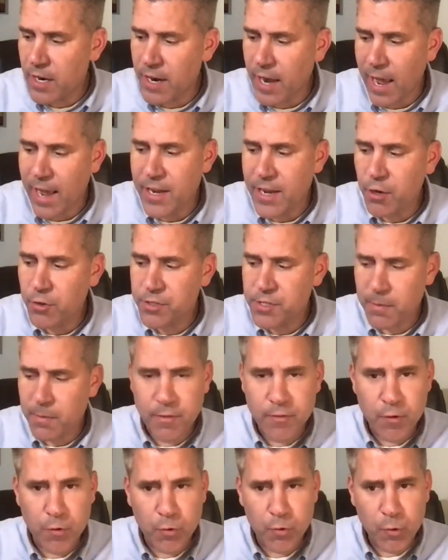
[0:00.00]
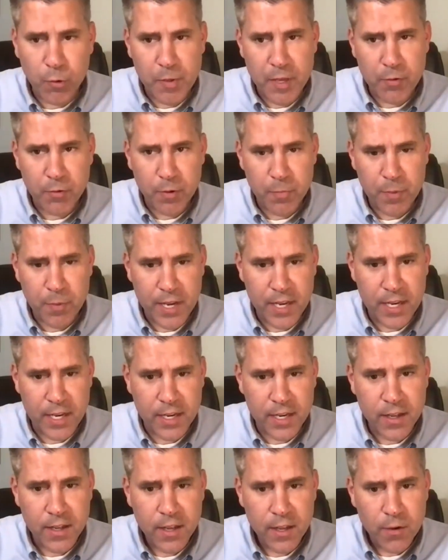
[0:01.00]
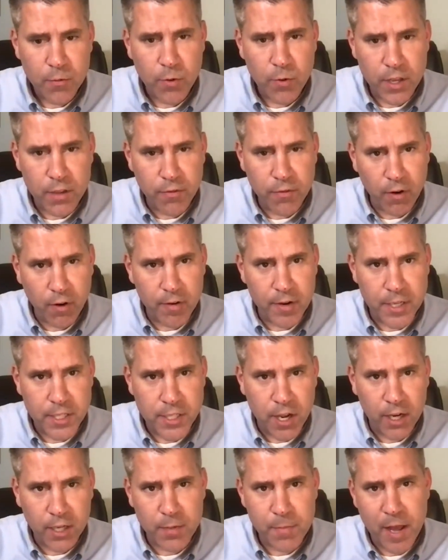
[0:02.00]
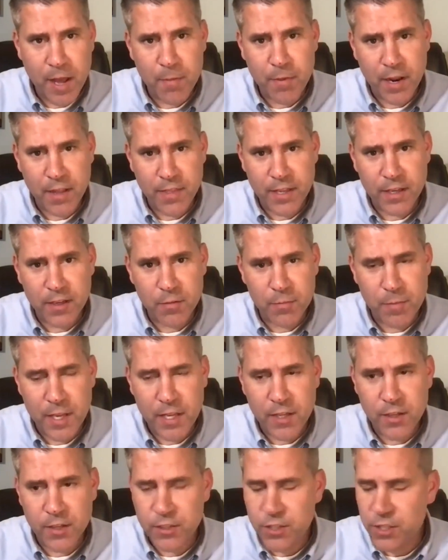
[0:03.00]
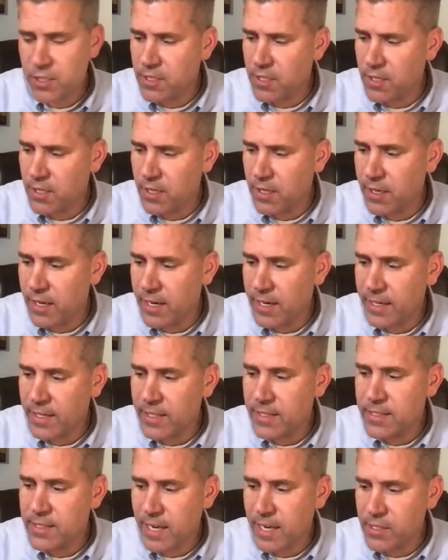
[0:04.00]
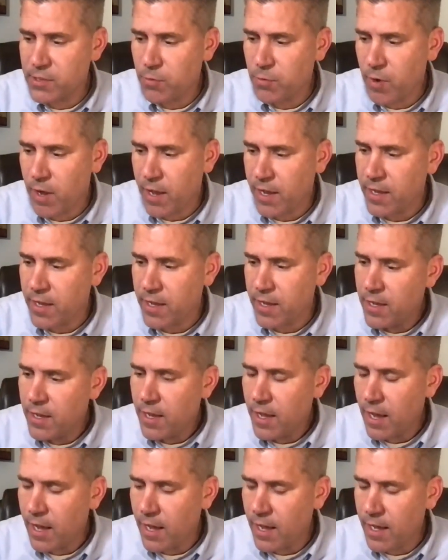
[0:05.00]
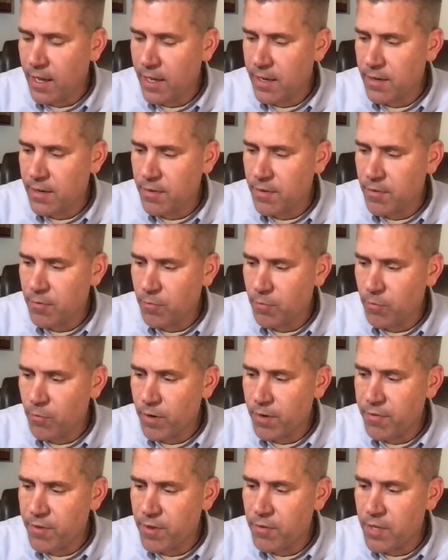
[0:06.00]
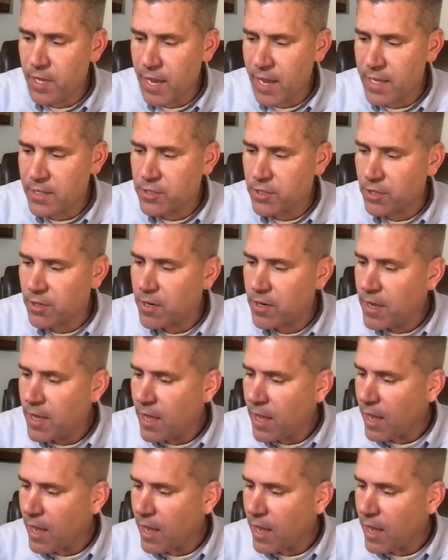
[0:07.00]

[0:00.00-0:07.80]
And I know some of it will be repeating what you've already talked about, but I think it'd be good just to, in a concise way, uh, review the answer.